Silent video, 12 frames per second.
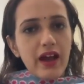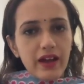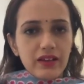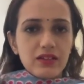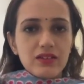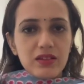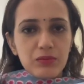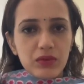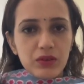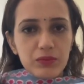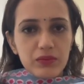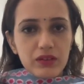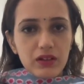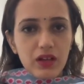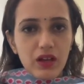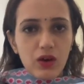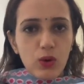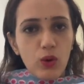and the symptoms
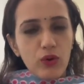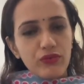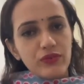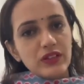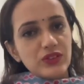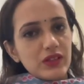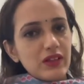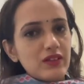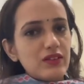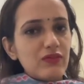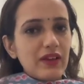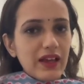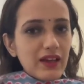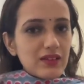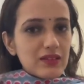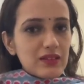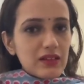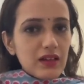of itchiness,
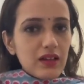flakes,